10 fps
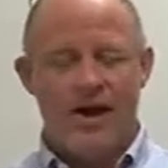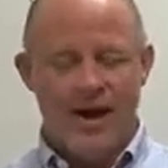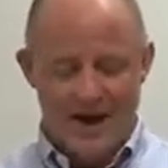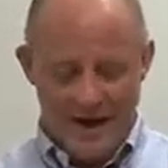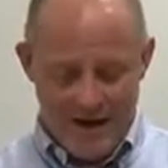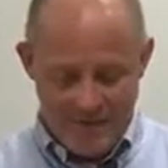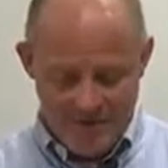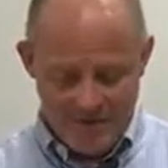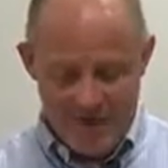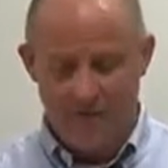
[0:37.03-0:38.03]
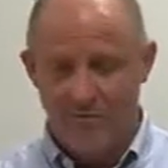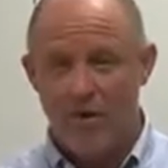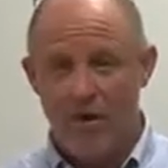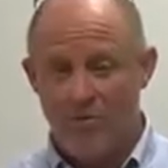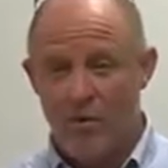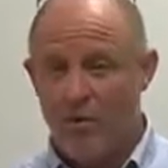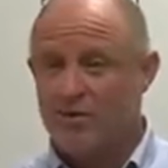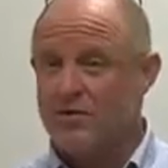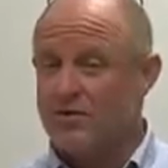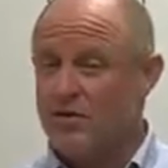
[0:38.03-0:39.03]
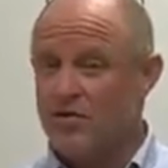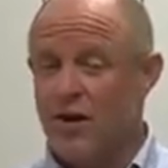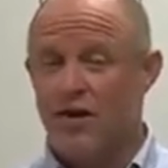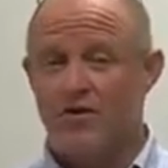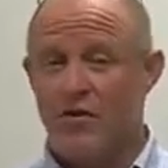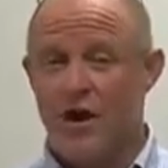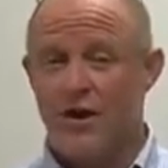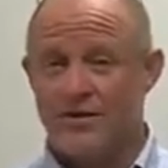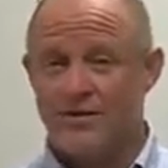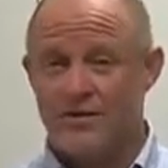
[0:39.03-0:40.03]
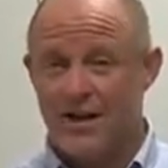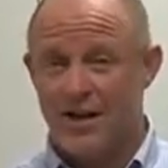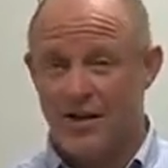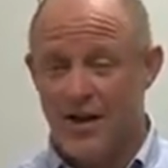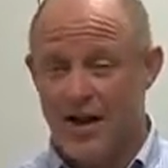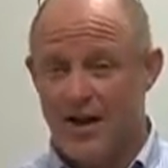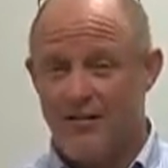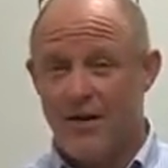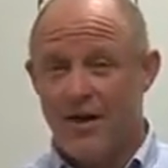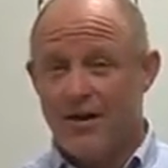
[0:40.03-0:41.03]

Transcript: I gave myself bullet points to try to track and stay online.